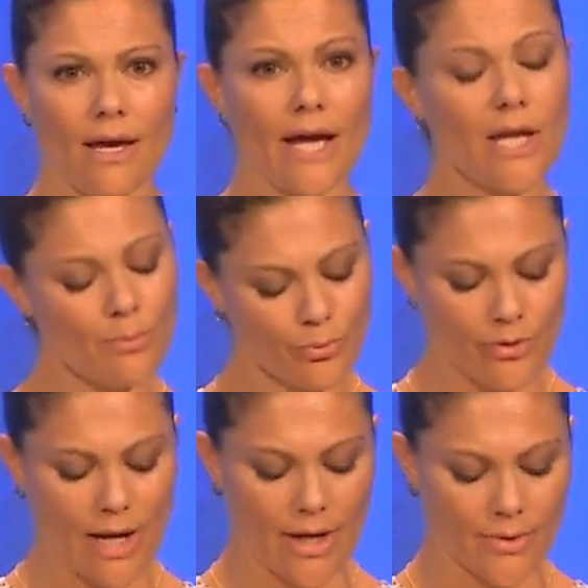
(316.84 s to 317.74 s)
I am
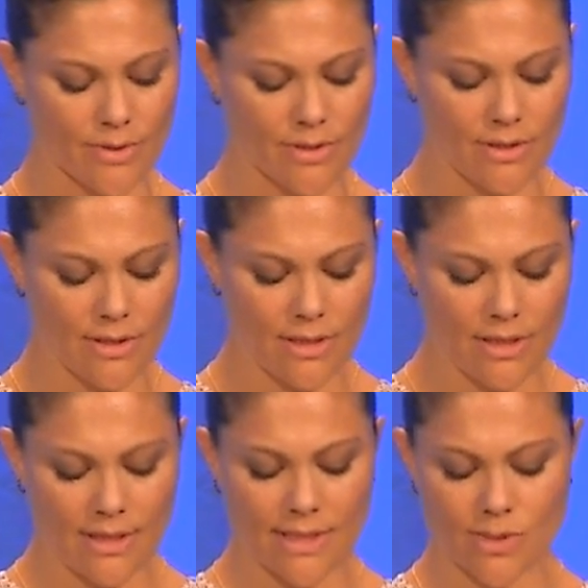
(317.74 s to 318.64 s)
proud
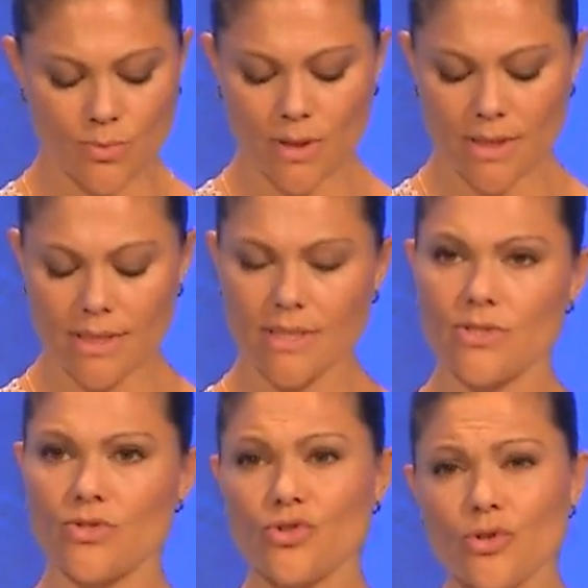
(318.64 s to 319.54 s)
that Sweden
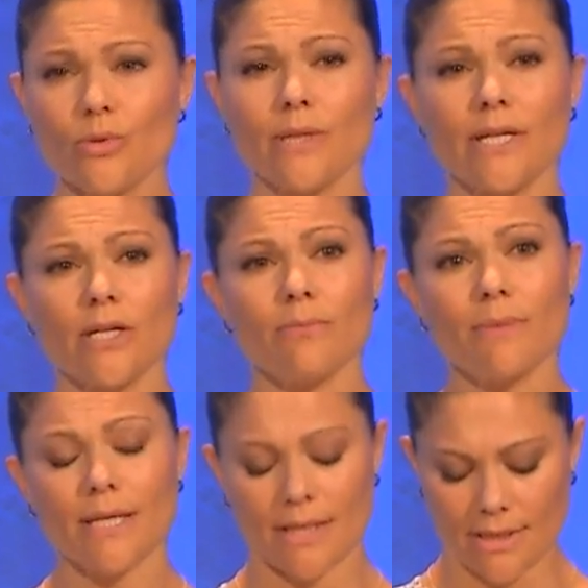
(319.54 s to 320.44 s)
is truly
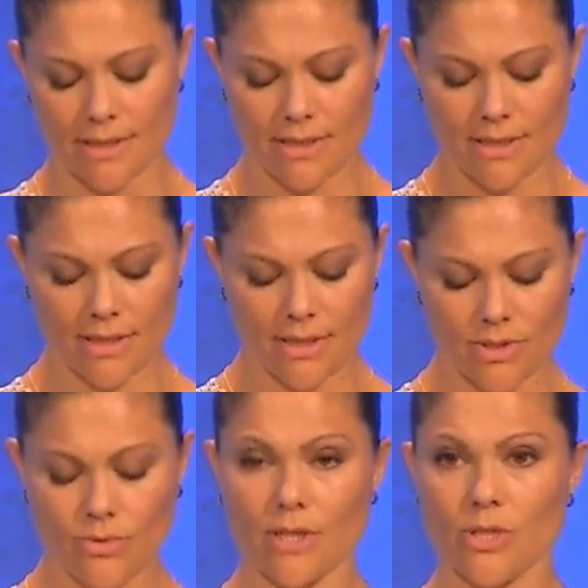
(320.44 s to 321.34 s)
committed
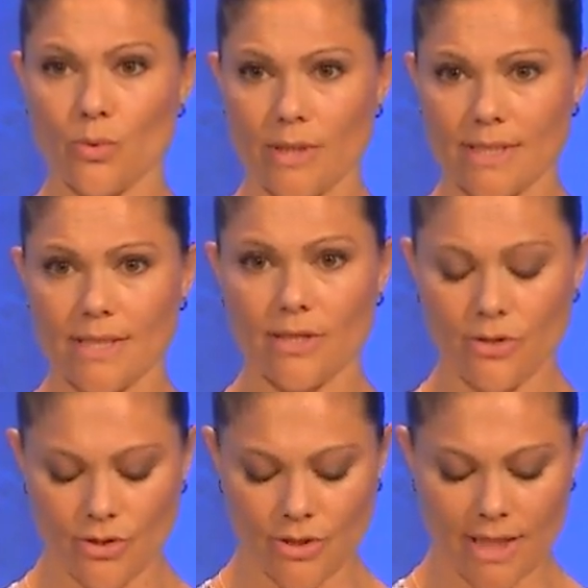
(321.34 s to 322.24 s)
to the
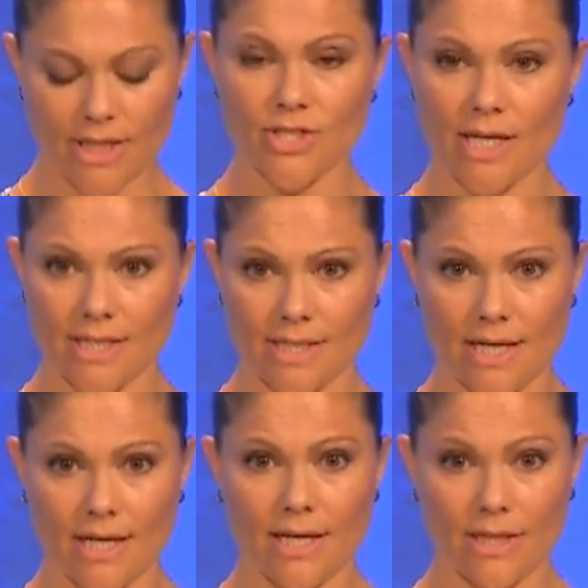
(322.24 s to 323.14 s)
2030
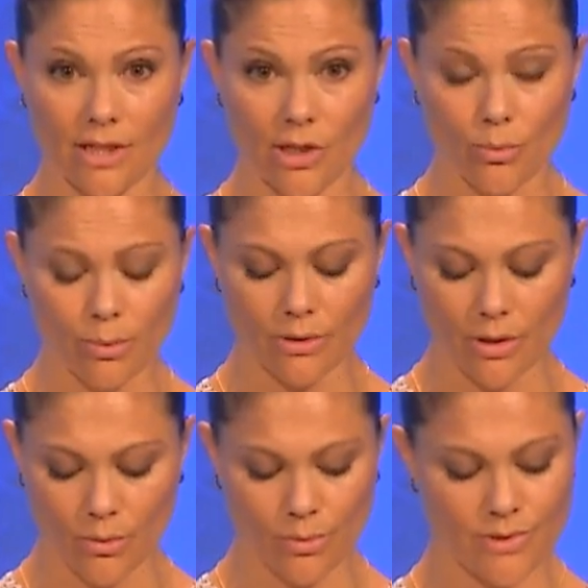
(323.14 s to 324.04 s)
agenda and the global
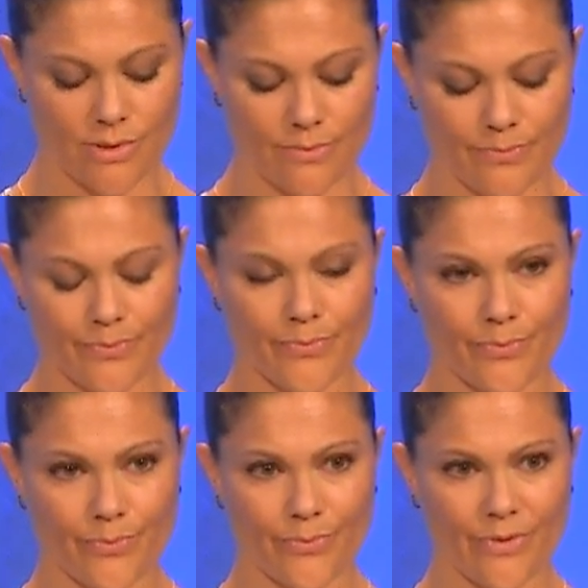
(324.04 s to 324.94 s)
goals.
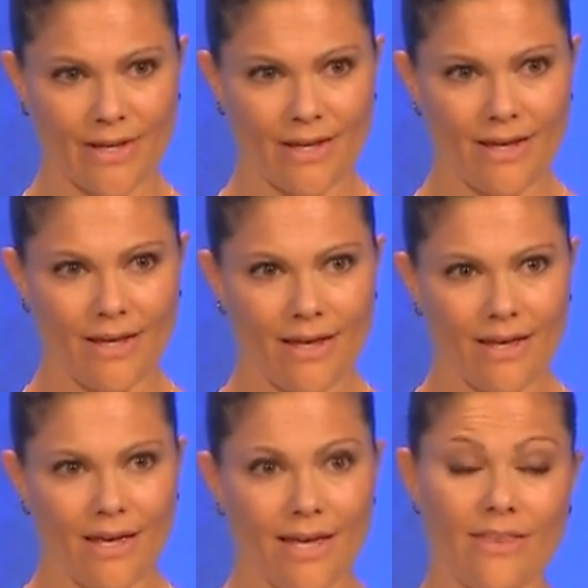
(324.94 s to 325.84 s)

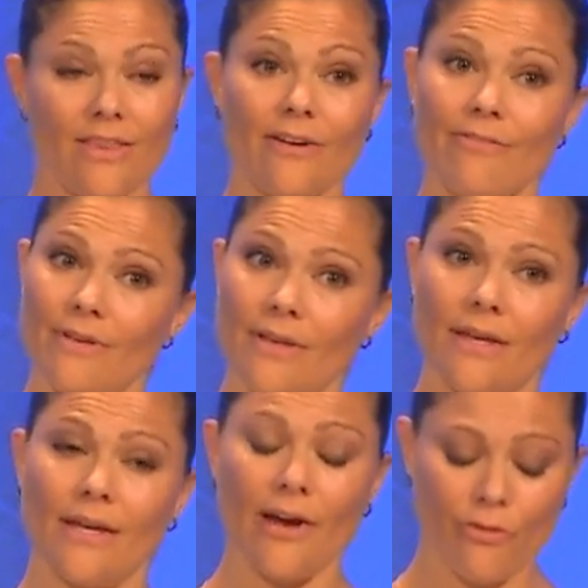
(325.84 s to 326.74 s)
In the
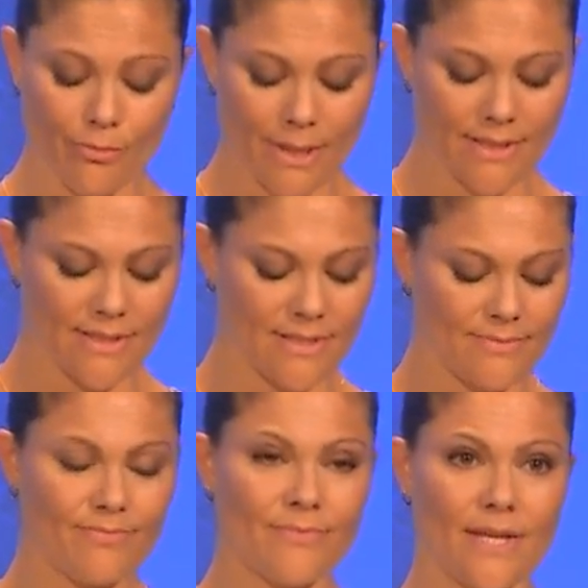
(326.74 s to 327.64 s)
government,
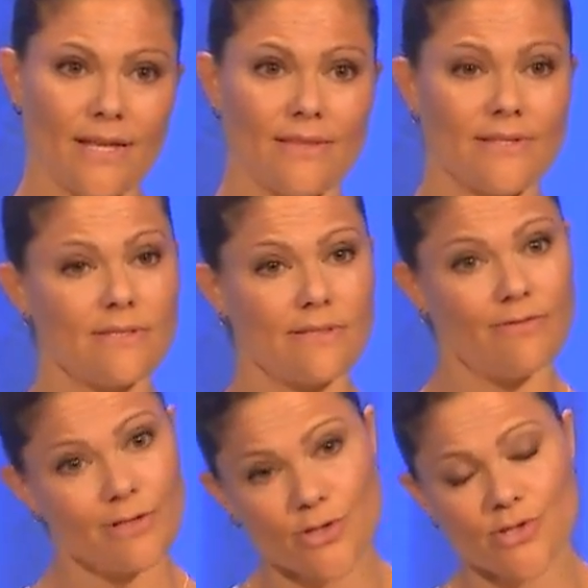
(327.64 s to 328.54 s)
in
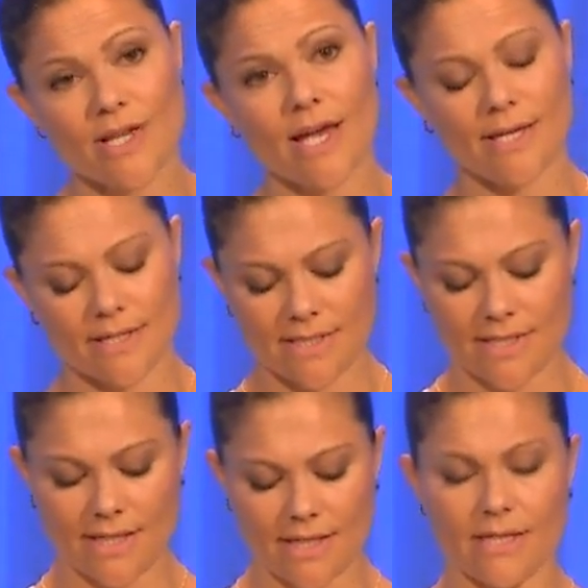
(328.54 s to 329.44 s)
civil
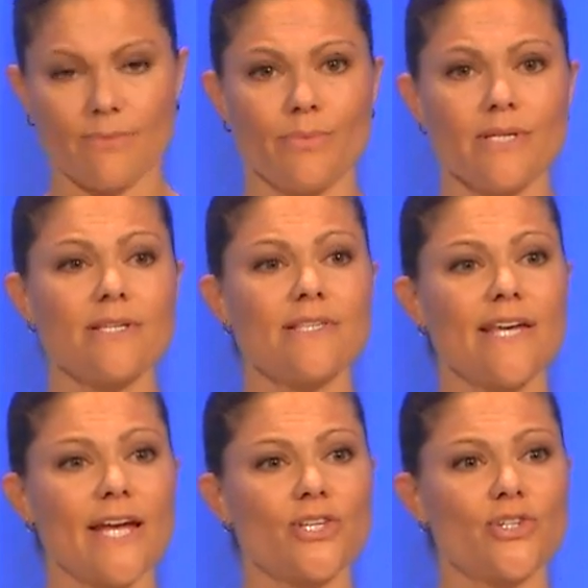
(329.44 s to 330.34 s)
society, in business
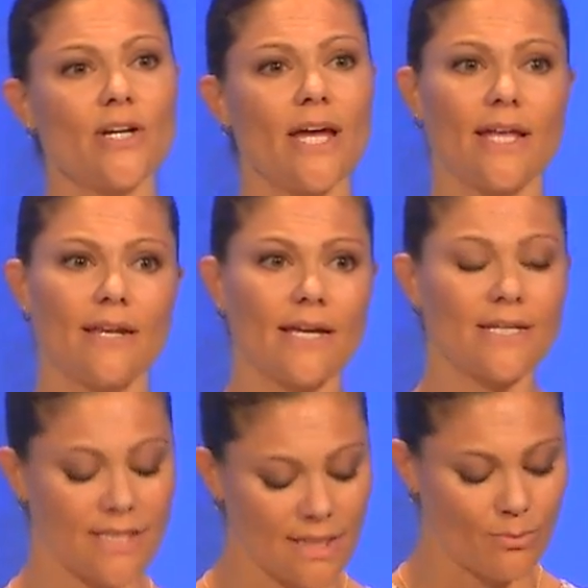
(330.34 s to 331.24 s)
sector and
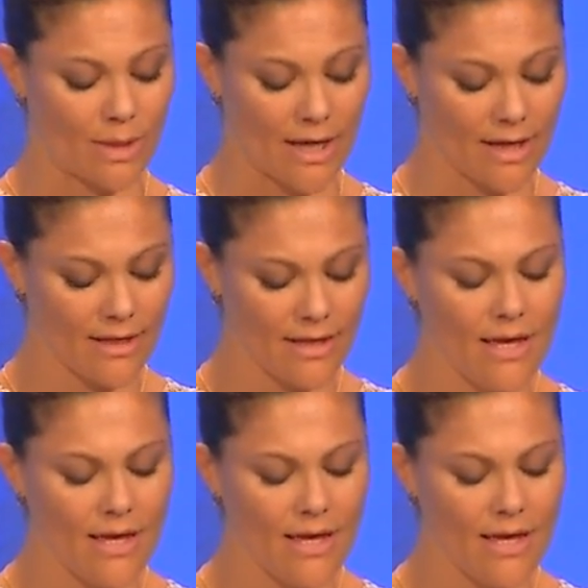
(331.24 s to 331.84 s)
academia,